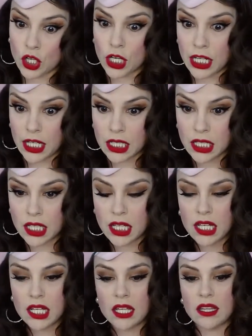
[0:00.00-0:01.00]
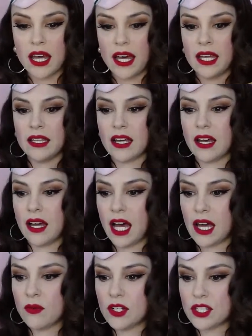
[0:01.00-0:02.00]
Gertie, then
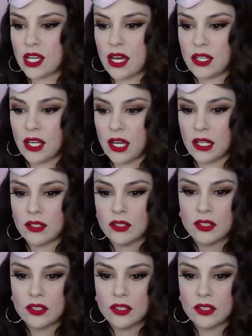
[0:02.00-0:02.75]
I will tell you,